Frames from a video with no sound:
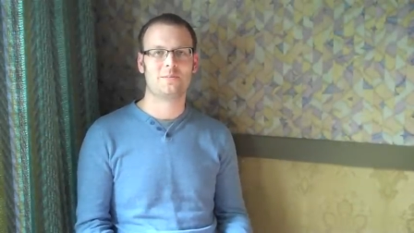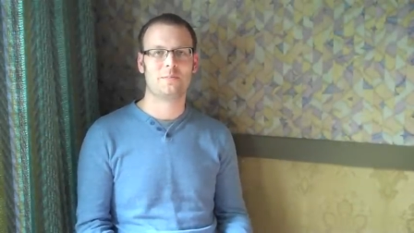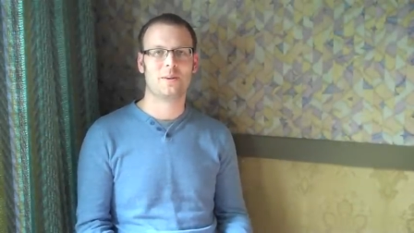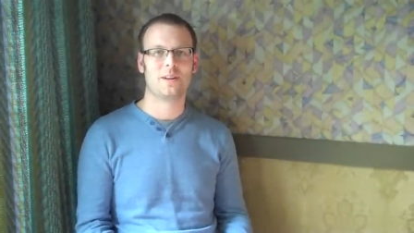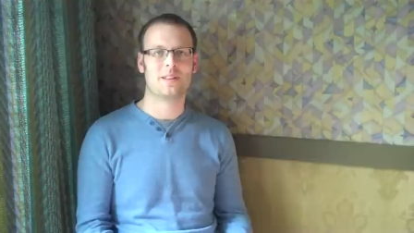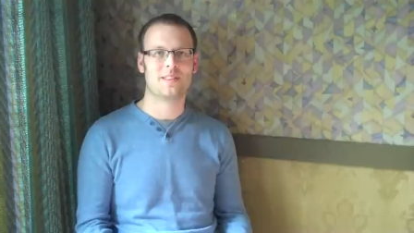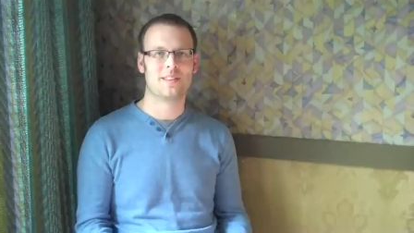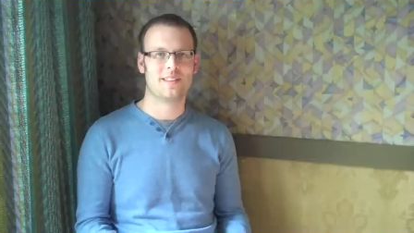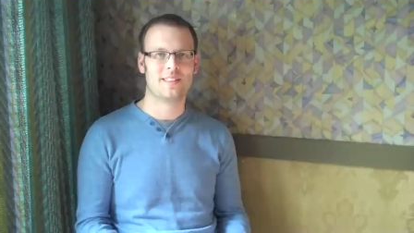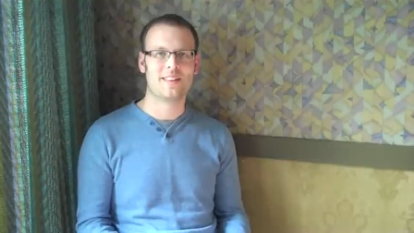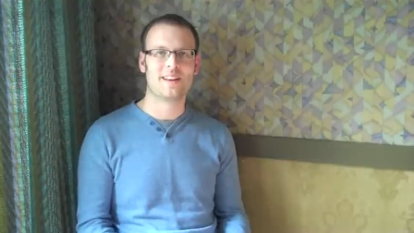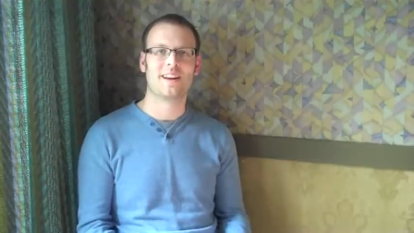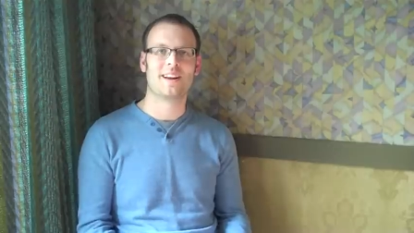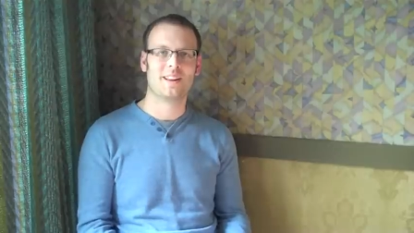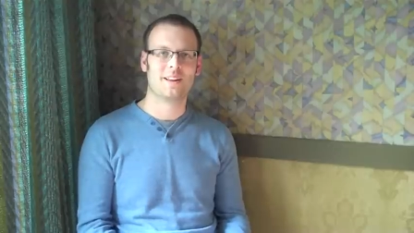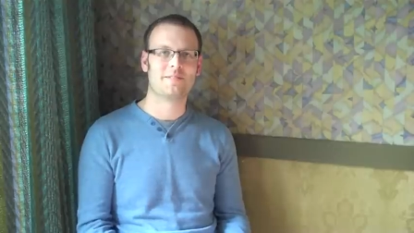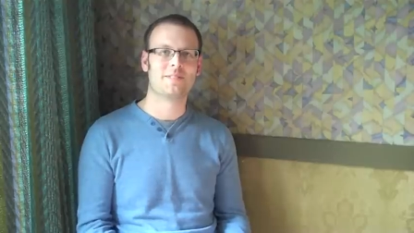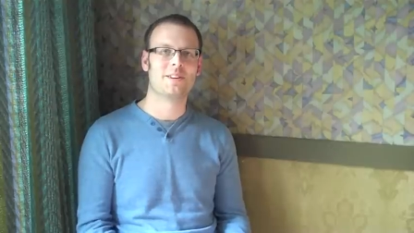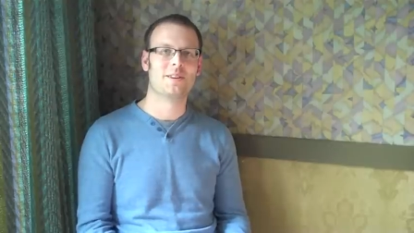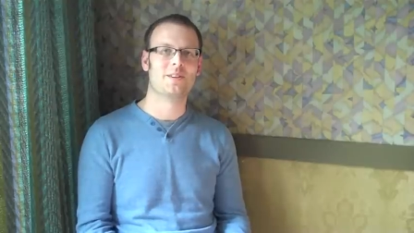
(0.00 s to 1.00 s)
but the thing I
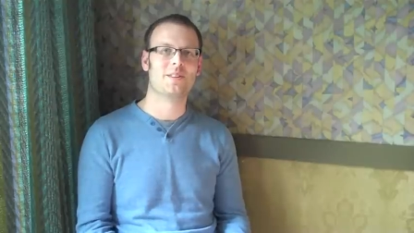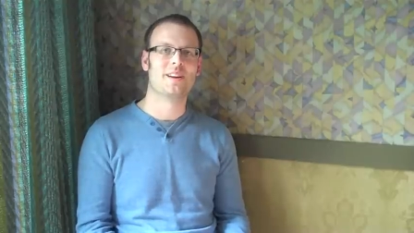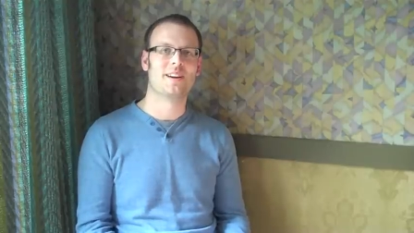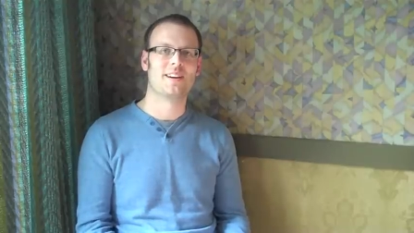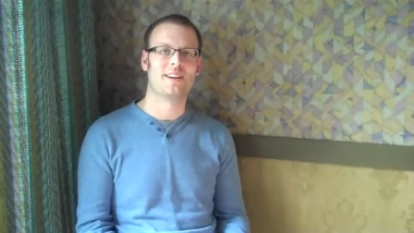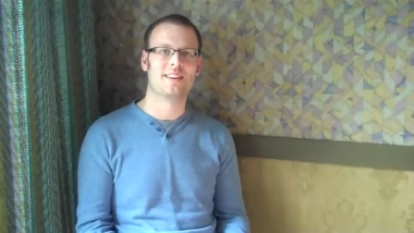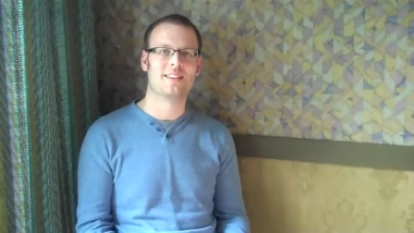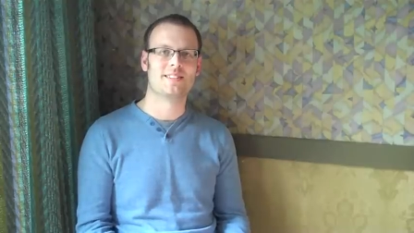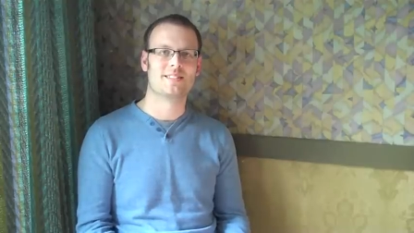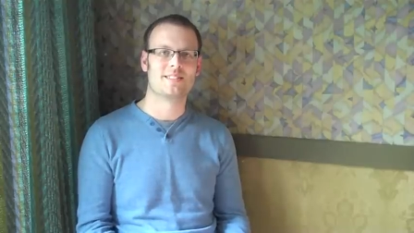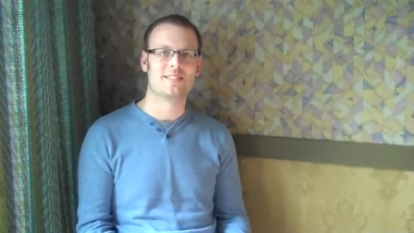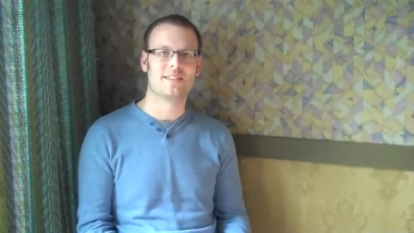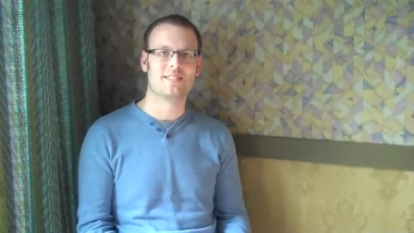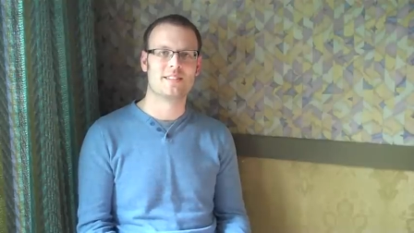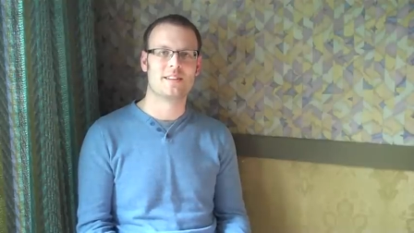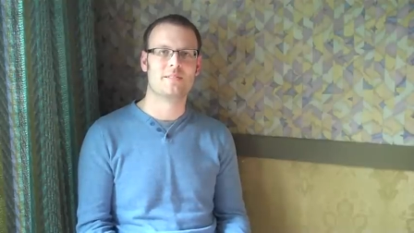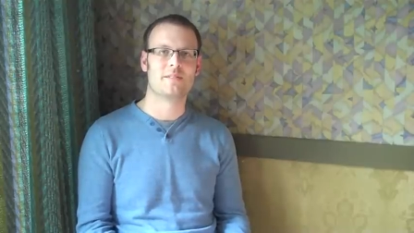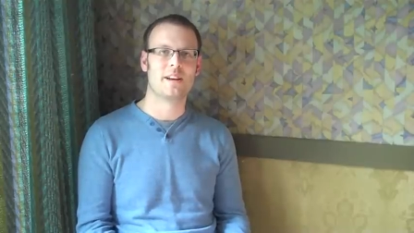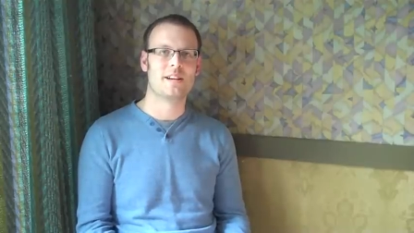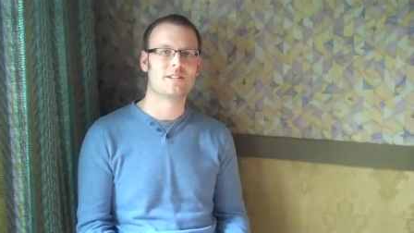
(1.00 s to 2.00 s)
love to do there is, is
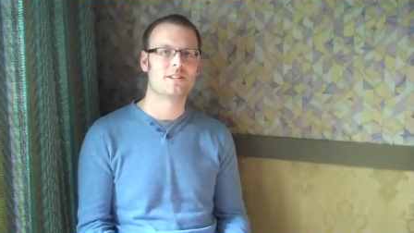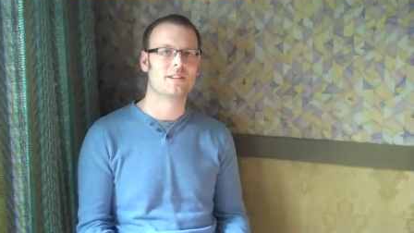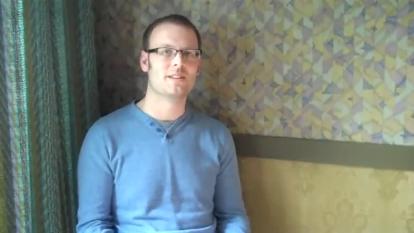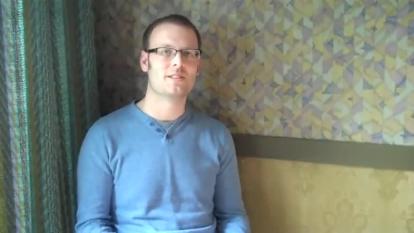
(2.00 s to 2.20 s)
innovation.